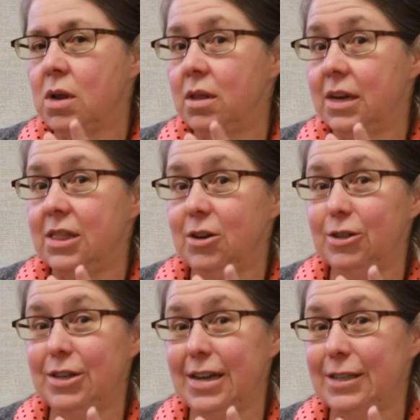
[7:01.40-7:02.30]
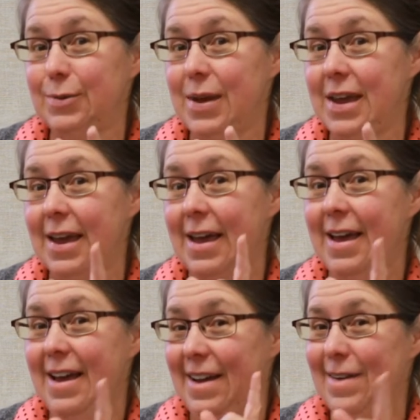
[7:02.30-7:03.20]
to look at those next week
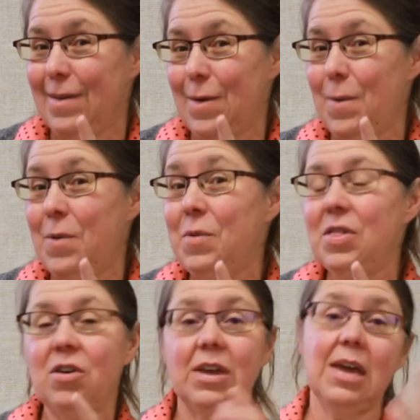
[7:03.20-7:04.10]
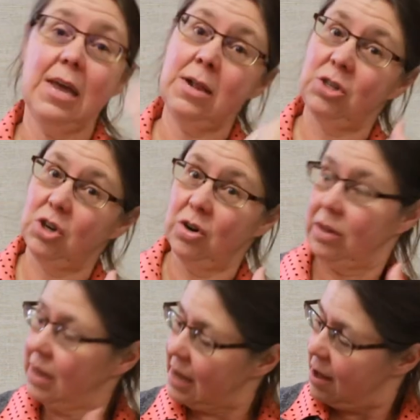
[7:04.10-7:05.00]
when we look
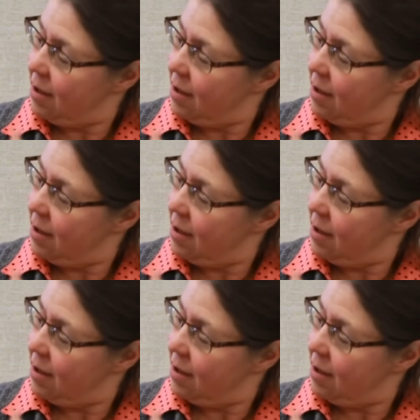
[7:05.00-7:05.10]
internally.